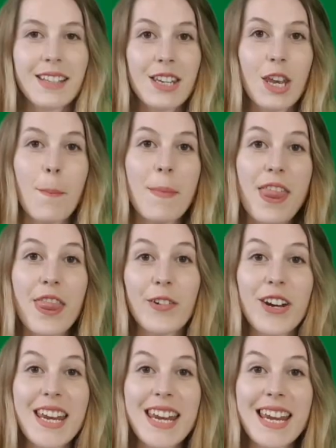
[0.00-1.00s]
Number
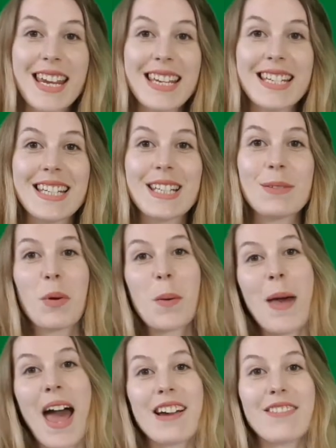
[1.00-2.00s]
3 is
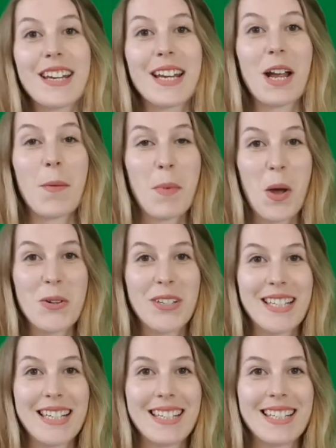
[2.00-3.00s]
preparing
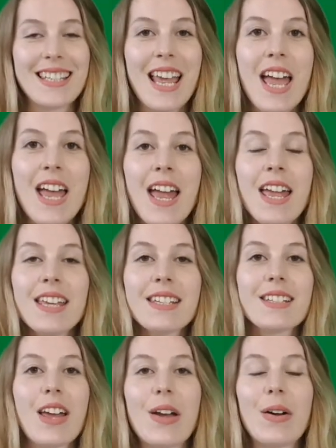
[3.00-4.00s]
poses.
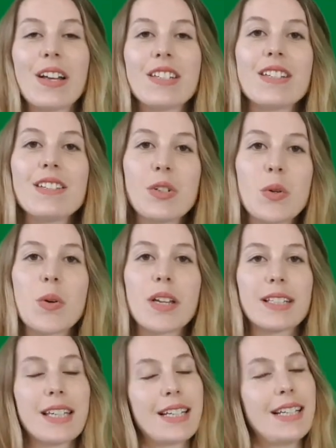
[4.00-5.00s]
So I just
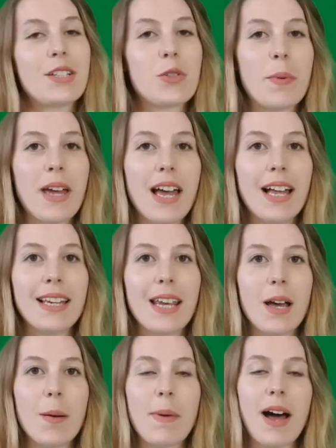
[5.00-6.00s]
talked a little bit
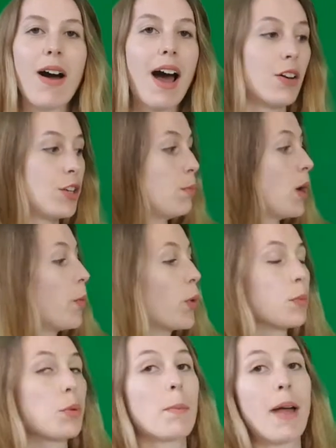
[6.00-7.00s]
earlier about how you might
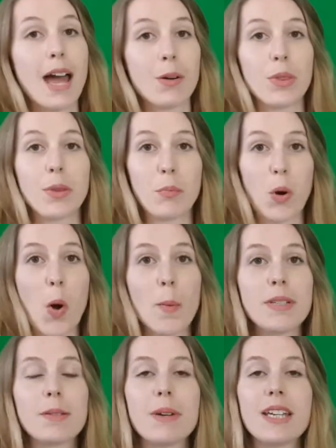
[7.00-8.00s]
want to prepare with the
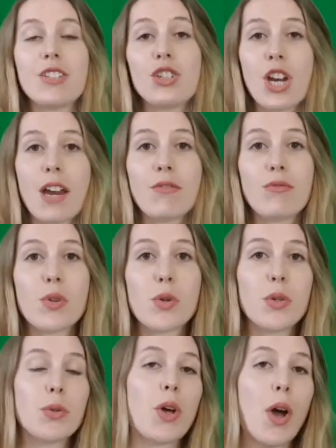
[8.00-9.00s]
props, but in general
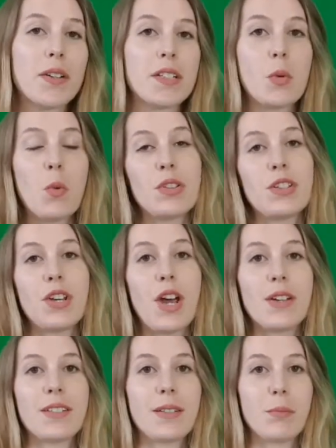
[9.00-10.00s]
you're going to want to
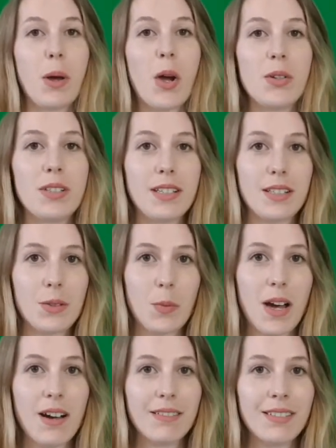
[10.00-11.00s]
know some poses as
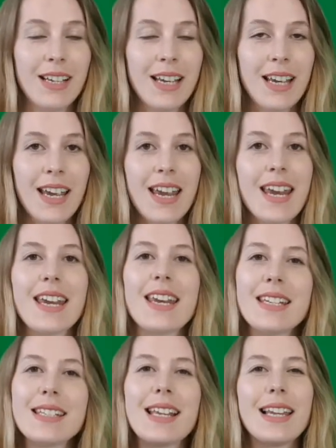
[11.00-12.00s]
well. It
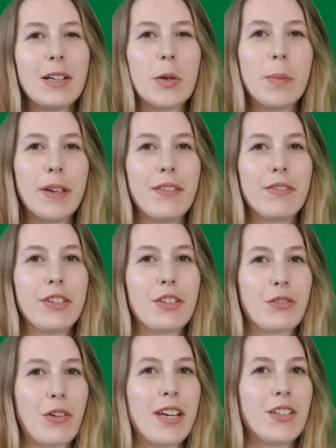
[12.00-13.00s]
is a little bit of a
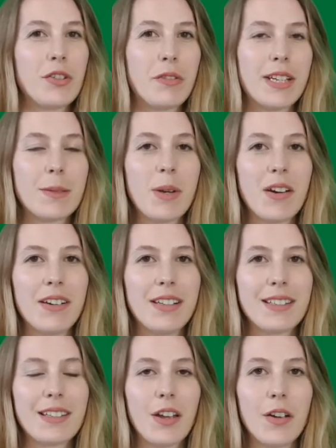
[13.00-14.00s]
stranger
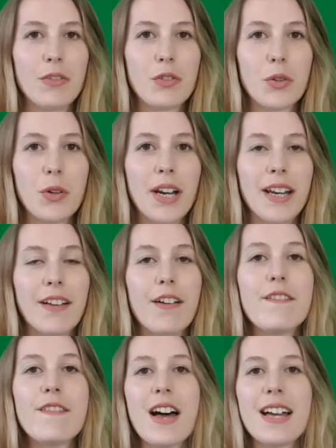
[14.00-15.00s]
experience life drawing.
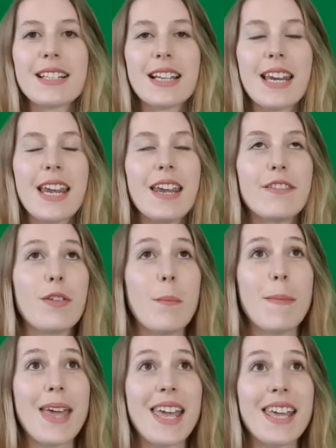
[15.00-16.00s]
Firstly, for
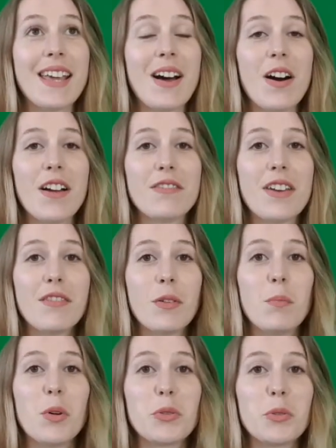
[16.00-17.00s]
me, I've never
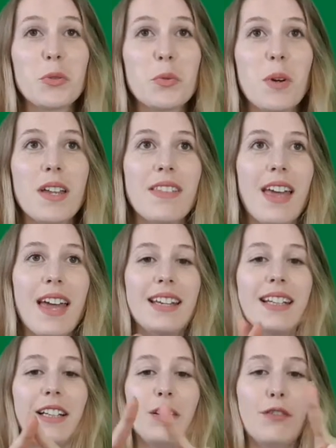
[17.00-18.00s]
modelled with a
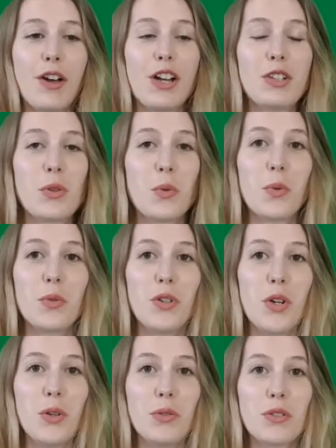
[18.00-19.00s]
little virtual
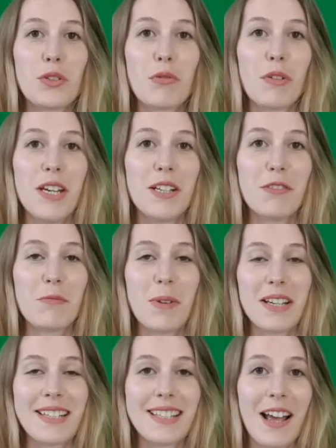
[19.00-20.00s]
nude screen of
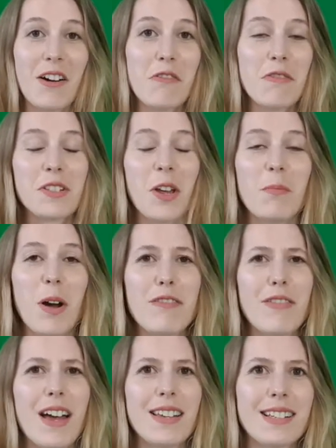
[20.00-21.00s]
myself, so my
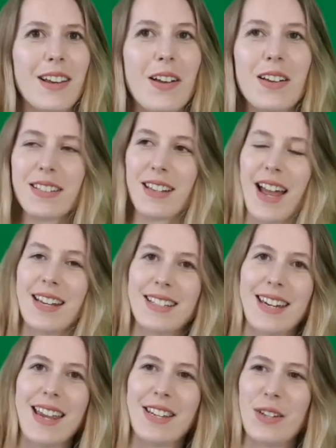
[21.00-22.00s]
first class I had
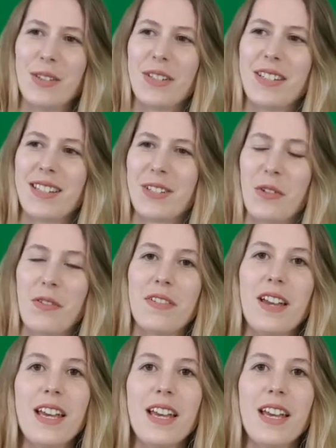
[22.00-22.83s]
to get used to sort of